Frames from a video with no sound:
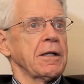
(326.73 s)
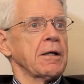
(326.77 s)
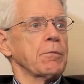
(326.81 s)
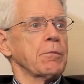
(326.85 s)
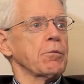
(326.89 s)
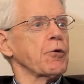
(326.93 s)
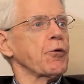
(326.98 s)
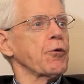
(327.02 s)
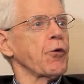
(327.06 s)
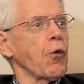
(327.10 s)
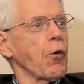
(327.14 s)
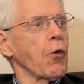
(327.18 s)

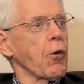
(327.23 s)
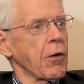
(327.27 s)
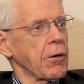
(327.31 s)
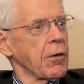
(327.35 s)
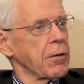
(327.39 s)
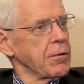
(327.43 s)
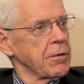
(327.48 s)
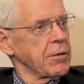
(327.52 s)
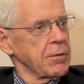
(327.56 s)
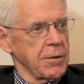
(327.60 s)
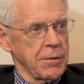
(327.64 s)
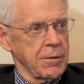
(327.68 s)
Number
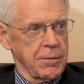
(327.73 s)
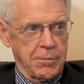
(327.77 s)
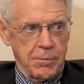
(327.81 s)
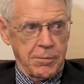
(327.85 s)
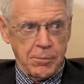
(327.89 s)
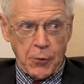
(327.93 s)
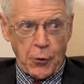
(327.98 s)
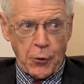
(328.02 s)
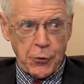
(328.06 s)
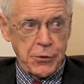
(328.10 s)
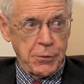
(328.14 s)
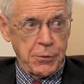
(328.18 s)
four,
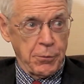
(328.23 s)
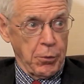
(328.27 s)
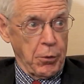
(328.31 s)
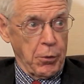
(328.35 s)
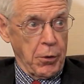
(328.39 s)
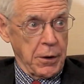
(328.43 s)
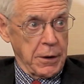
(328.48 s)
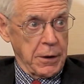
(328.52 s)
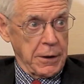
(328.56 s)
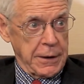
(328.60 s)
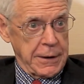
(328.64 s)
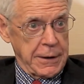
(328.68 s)
most
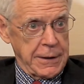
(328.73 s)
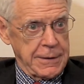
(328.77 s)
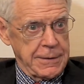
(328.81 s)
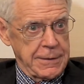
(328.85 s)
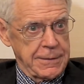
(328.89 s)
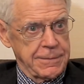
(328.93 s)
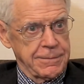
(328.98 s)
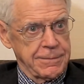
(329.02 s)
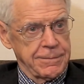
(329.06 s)
importantly,